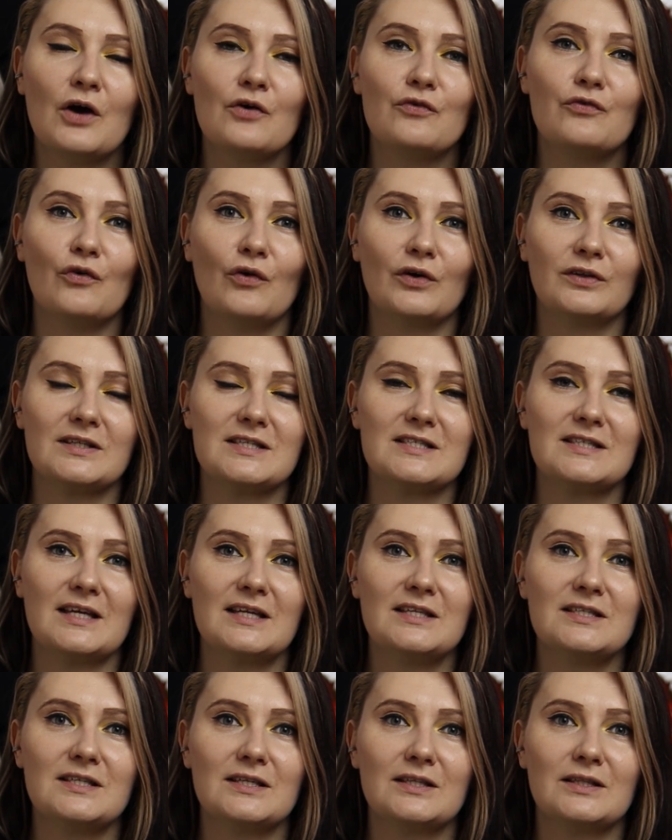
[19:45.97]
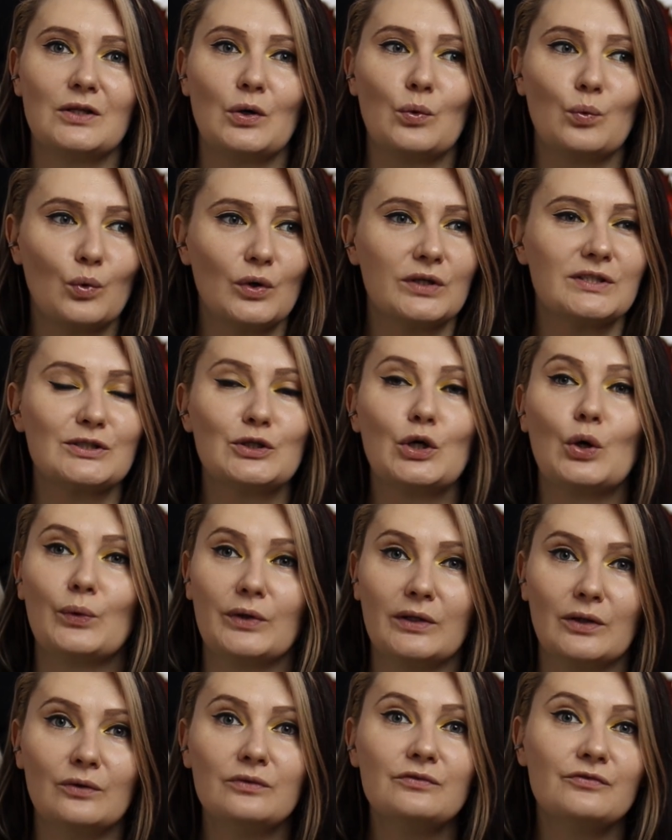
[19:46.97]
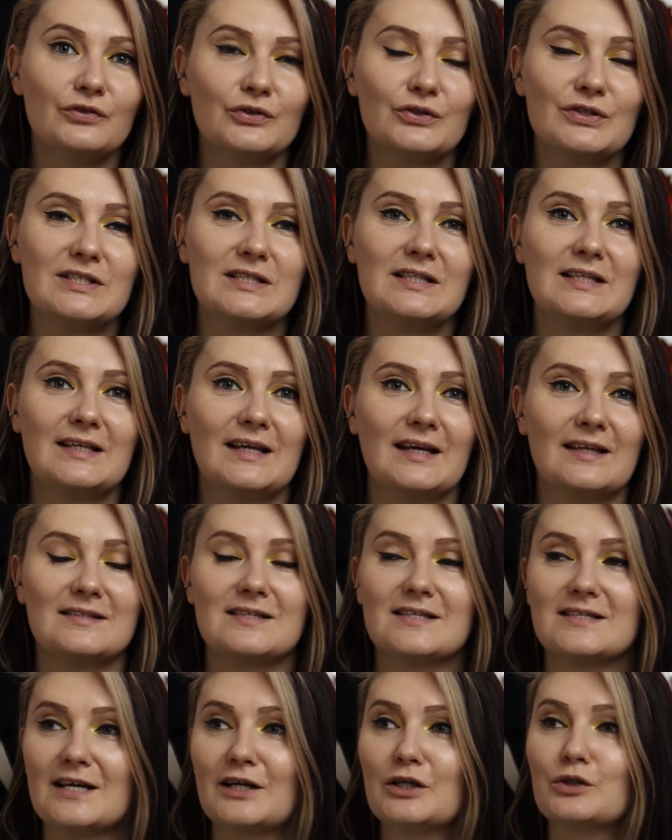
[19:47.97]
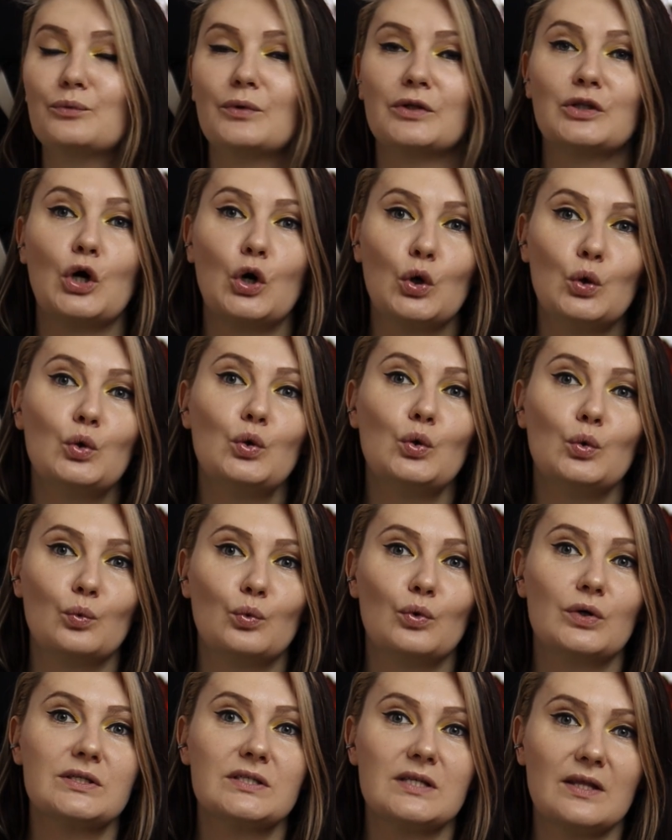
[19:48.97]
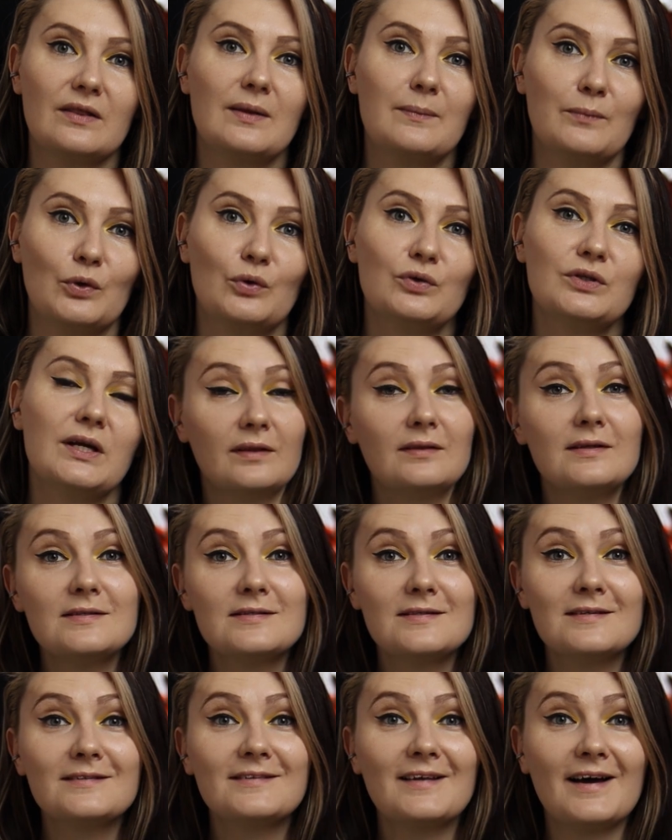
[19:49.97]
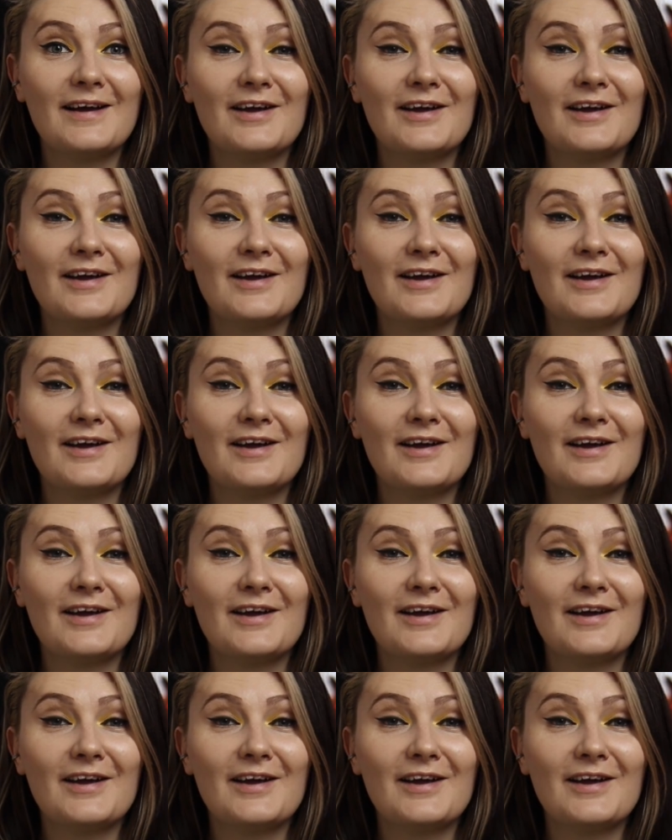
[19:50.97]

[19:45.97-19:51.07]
for understanding what's going on firstly, and the second one, who was the murderer. And that's it.